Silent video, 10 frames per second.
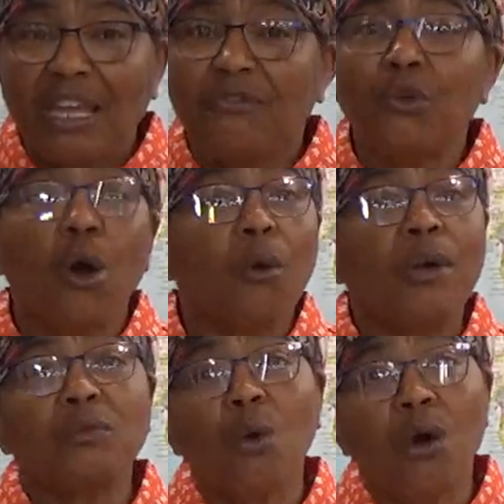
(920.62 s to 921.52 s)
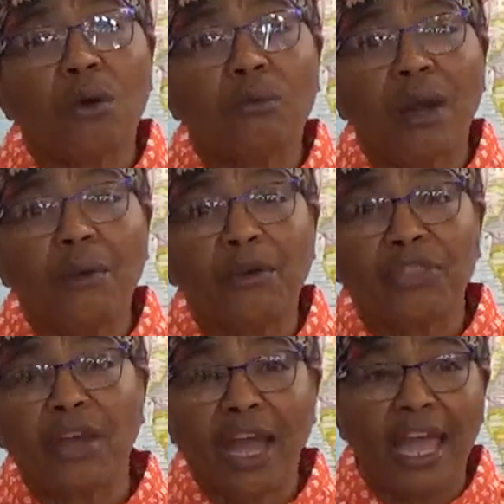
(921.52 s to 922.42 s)
If you always walk around
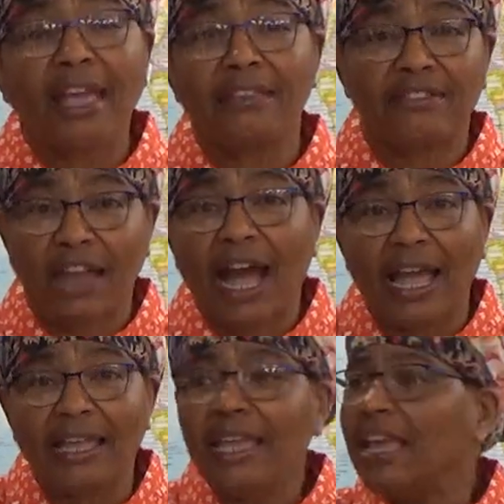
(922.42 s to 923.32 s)
with your hand tight